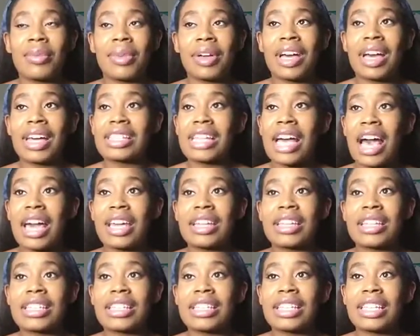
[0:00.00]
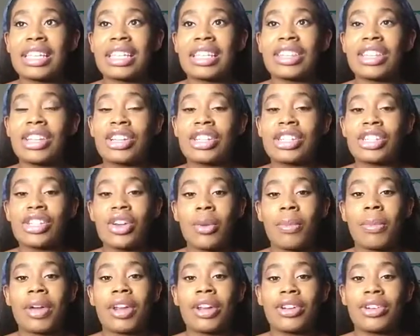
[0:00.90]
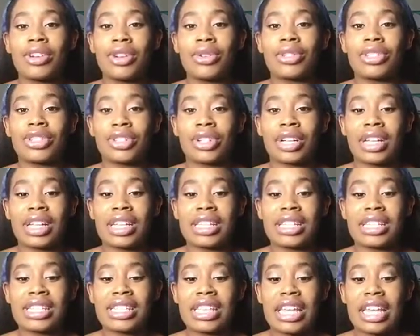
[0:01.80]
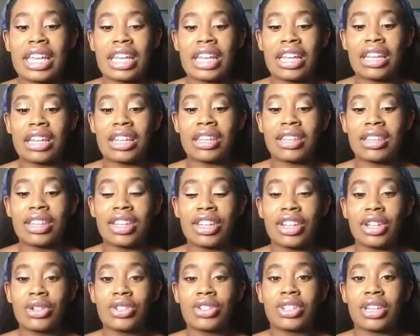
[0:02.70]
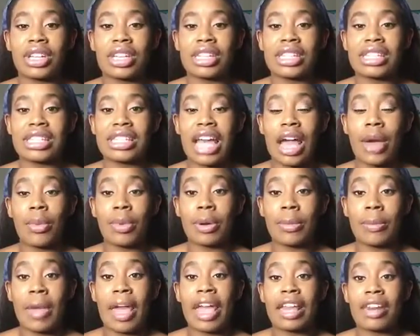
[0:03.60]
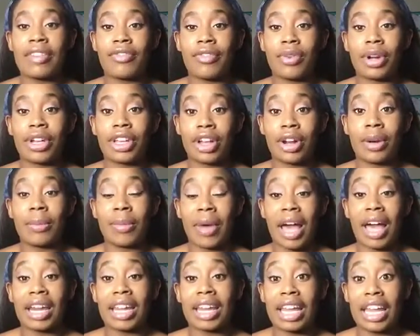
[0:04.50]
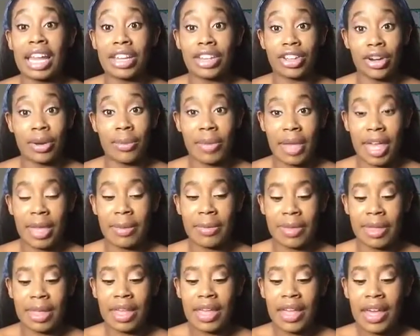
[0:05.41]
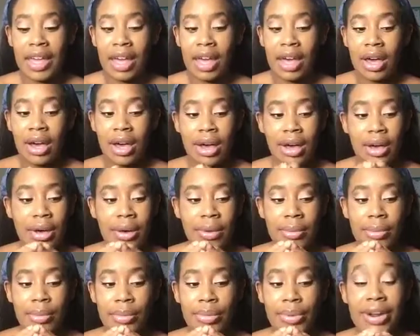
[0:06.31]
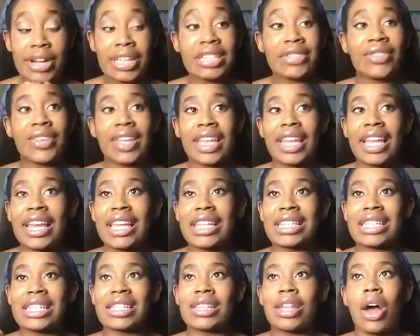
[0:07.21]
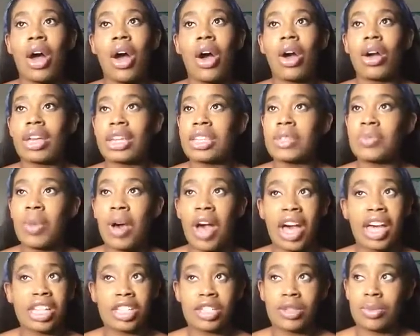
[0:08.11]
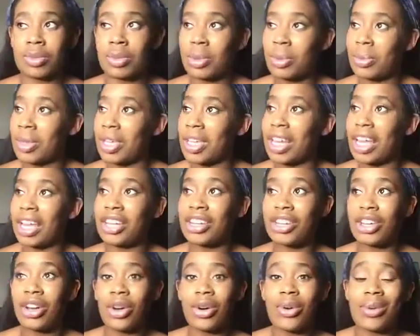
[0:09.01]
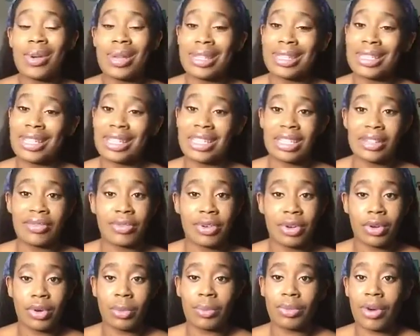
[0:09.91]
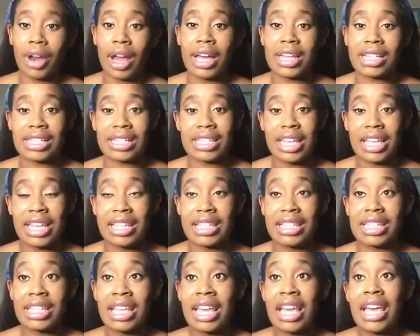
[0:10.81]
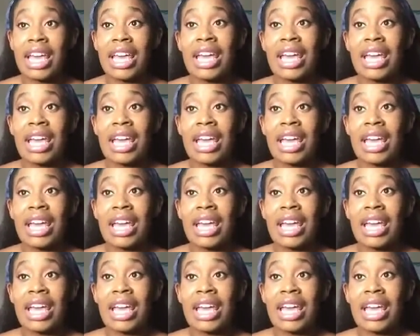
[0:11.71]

because honestly, there's no better nutrients than the nutrients that were made for your body and your baby. Um, breastfeed as long as possible, man. I know it's a difficult process